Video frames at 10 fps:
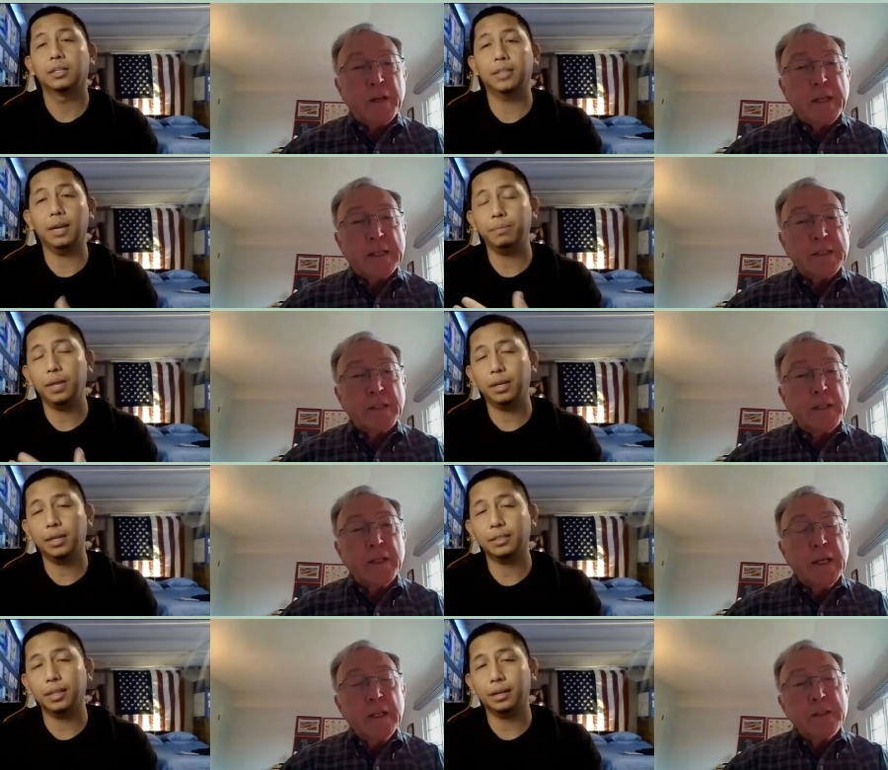Speaker 1: same well, thing
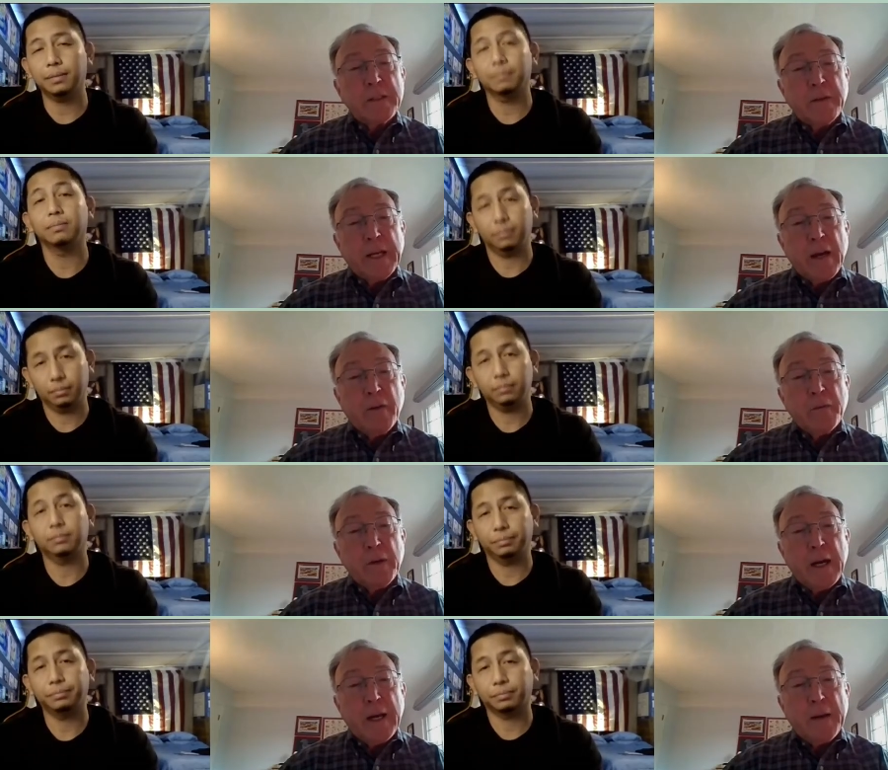is like so
Speaker 2: now
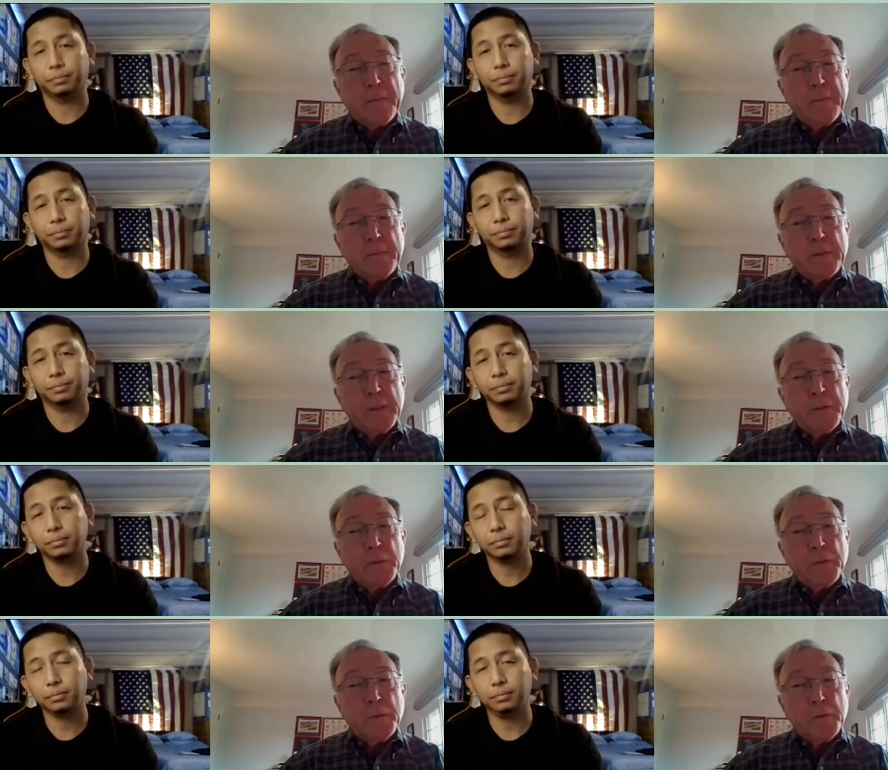um,
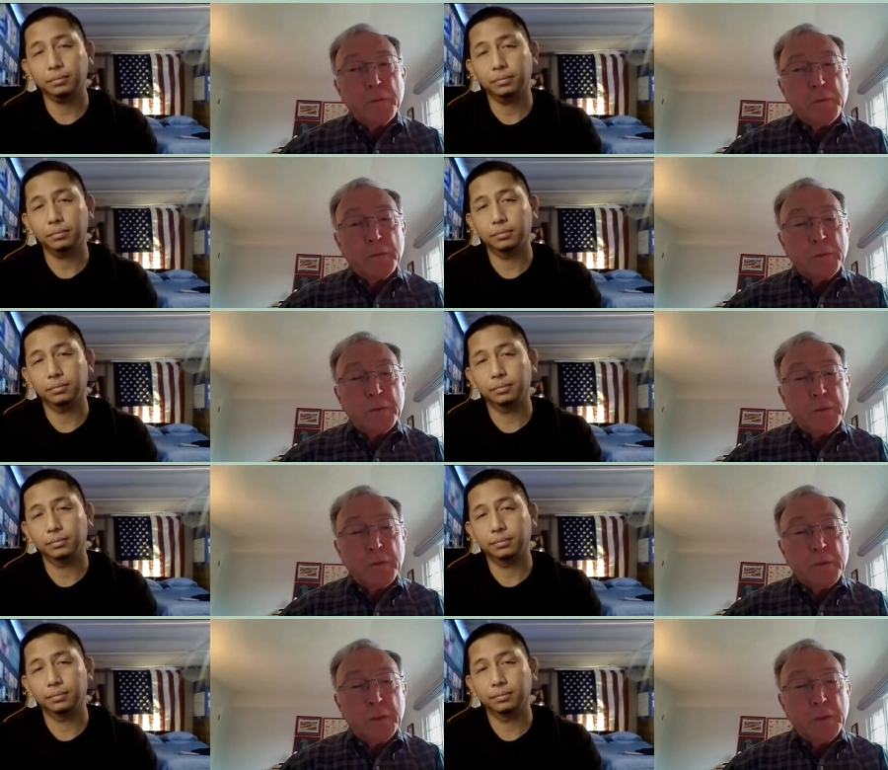do
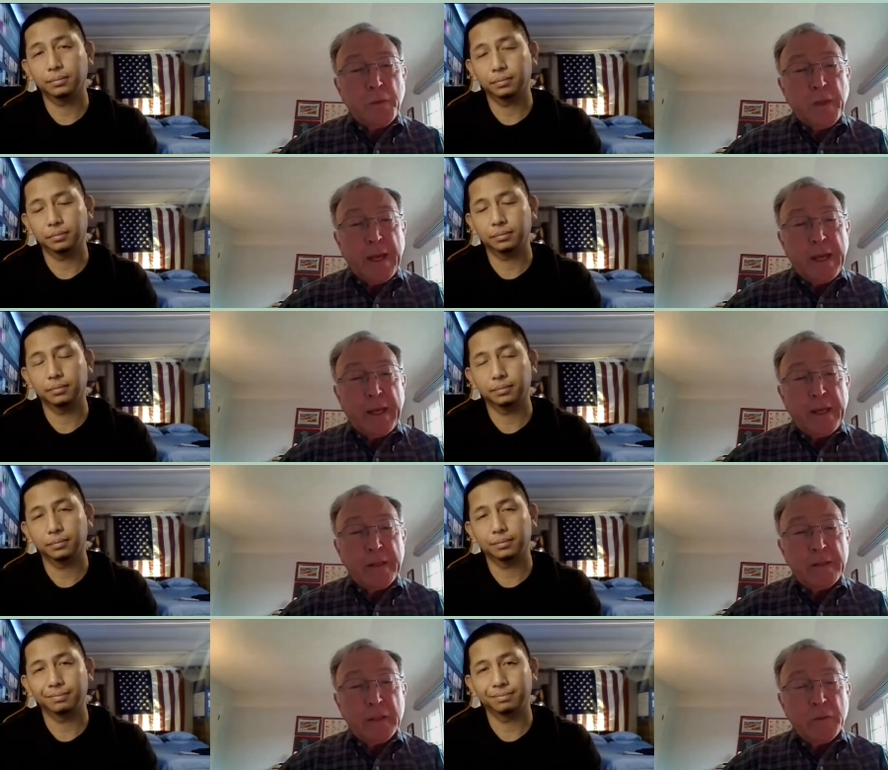do
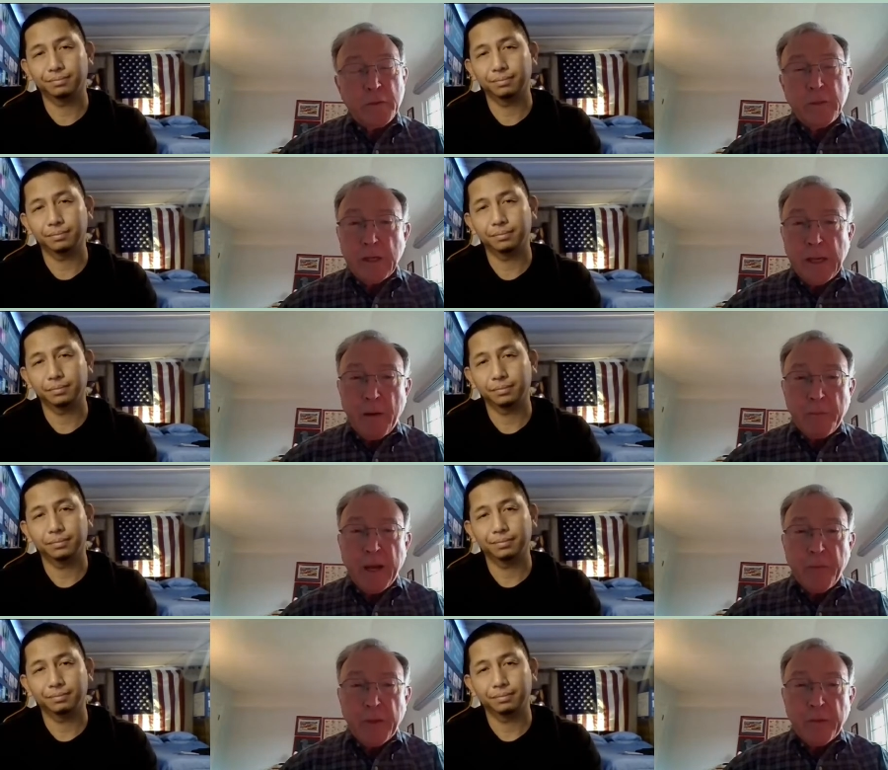they do, do, how
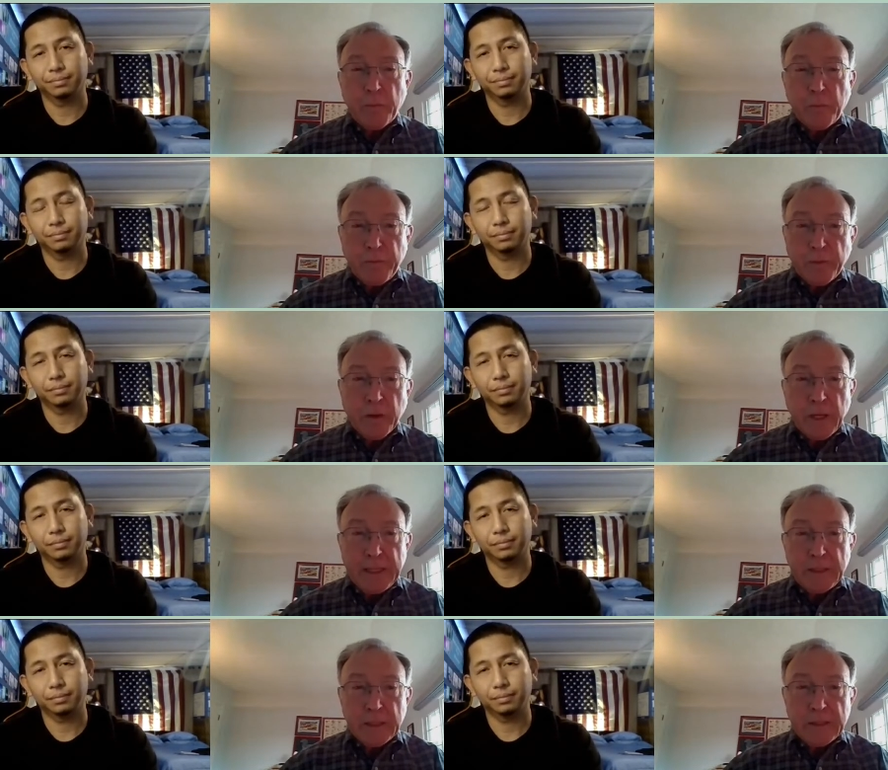about the referral
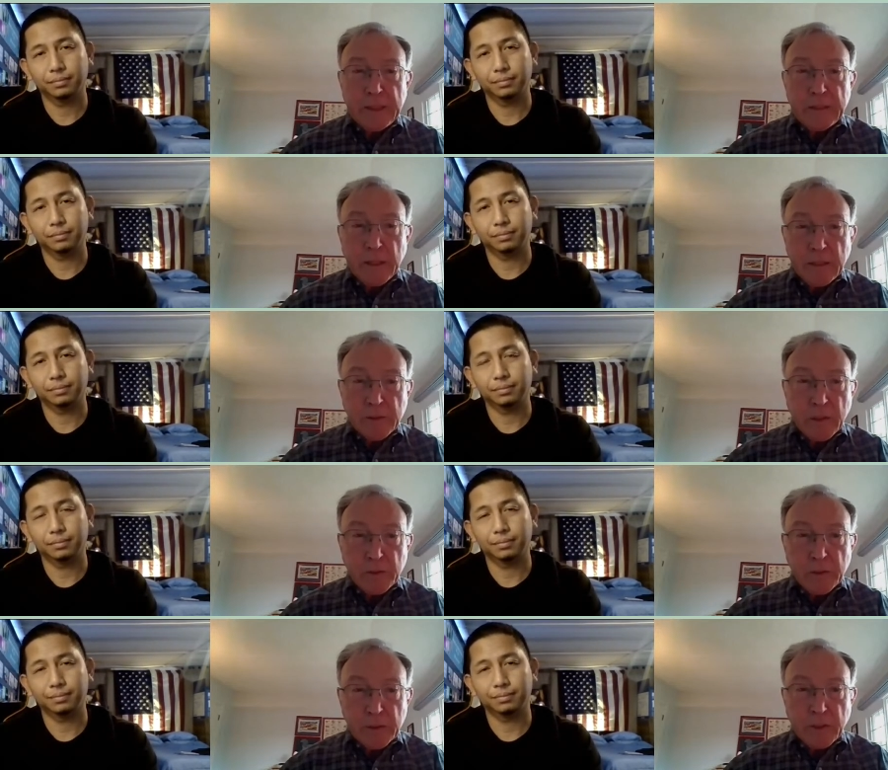agencies like
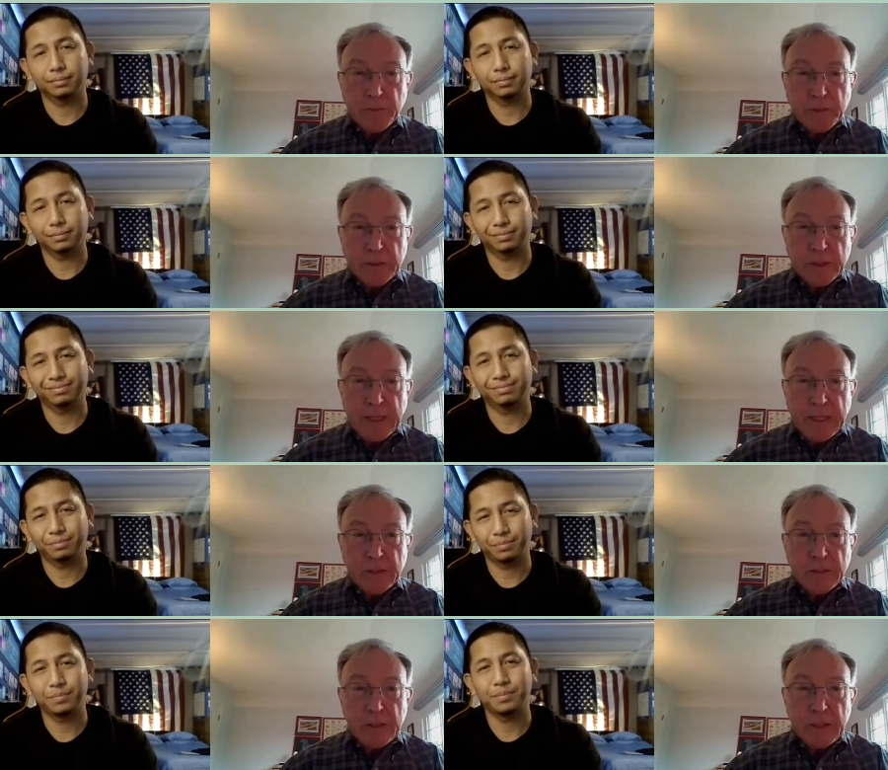social services
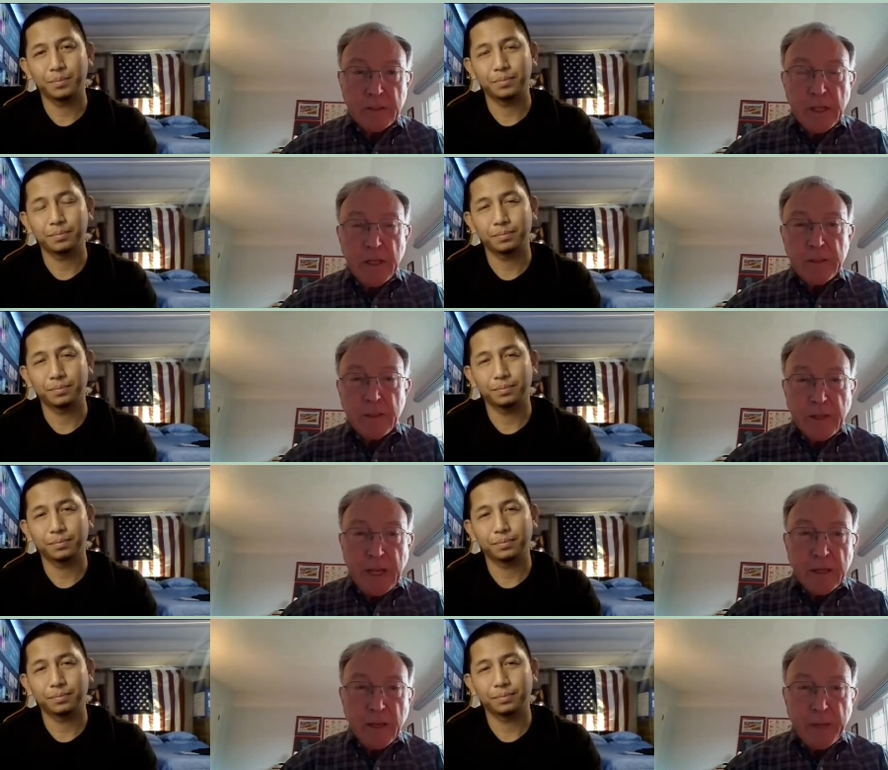agencies do
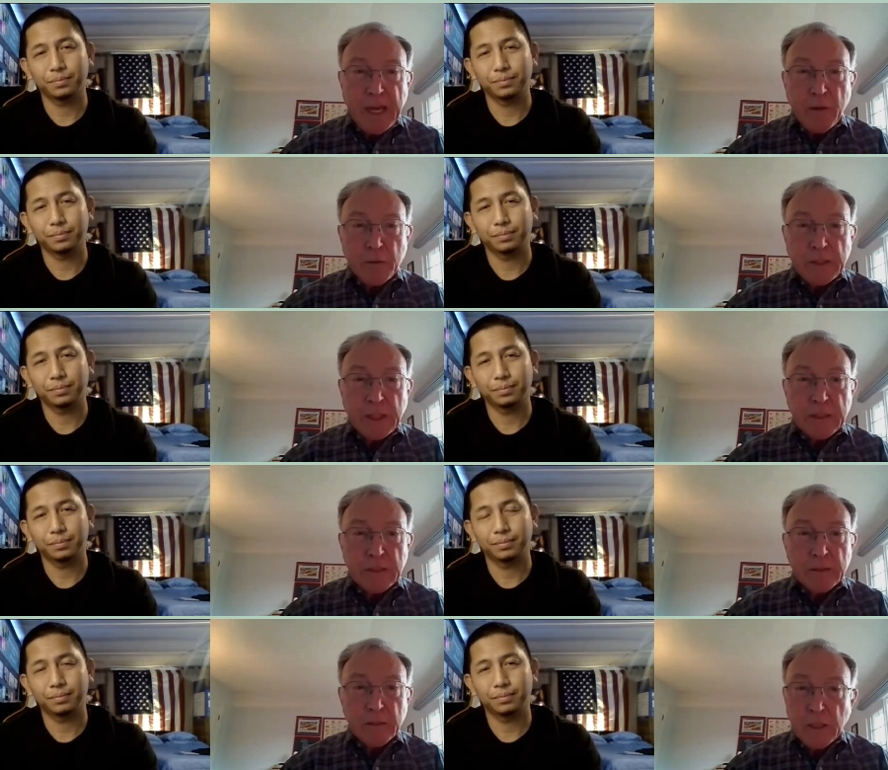they come out
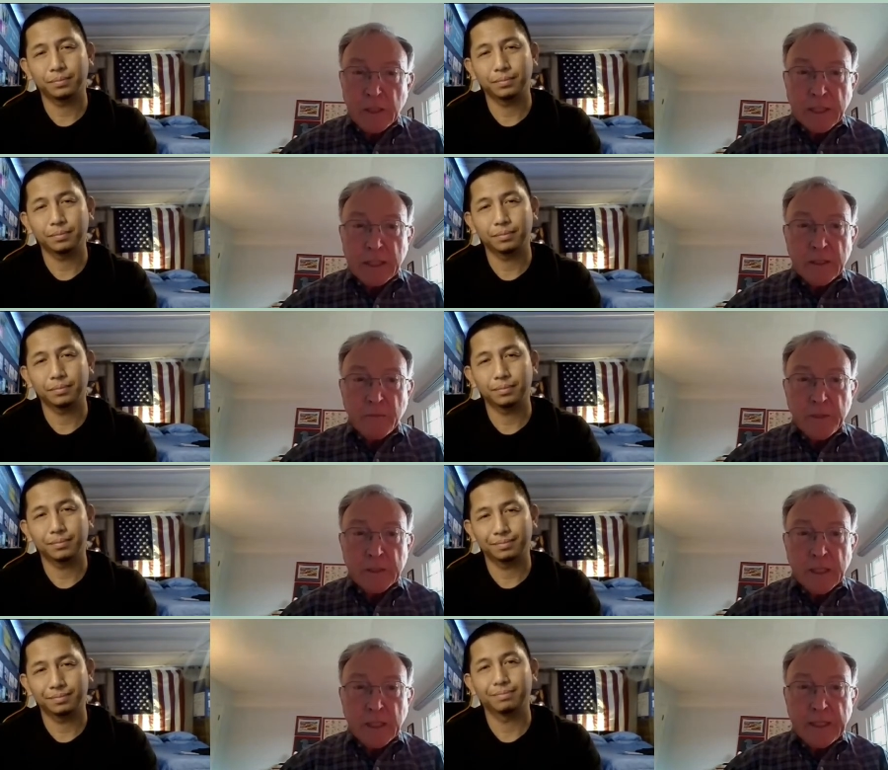and look at the
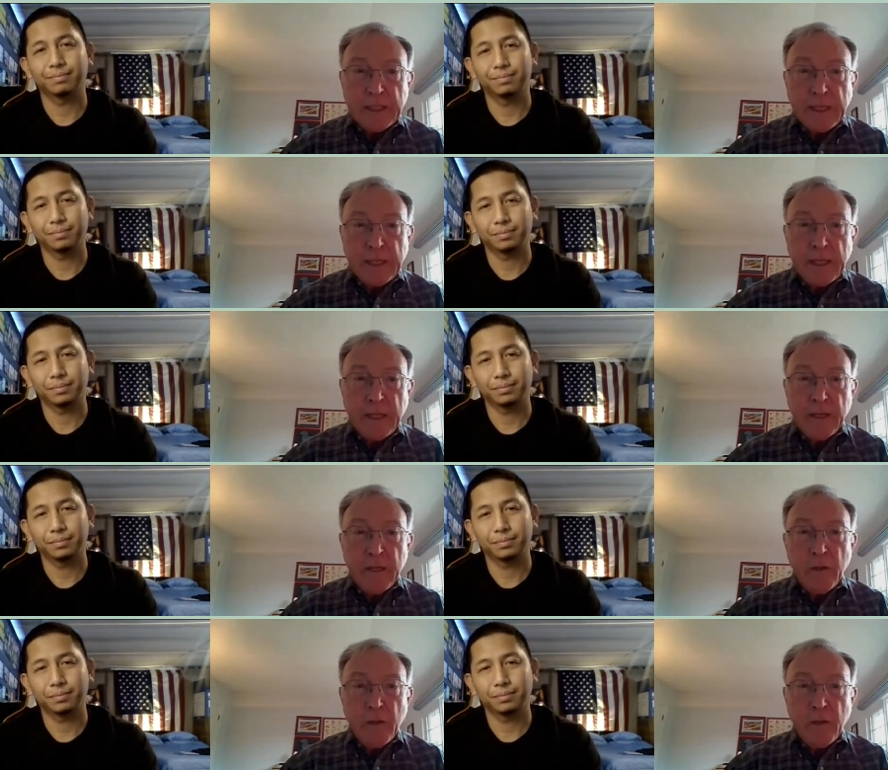facility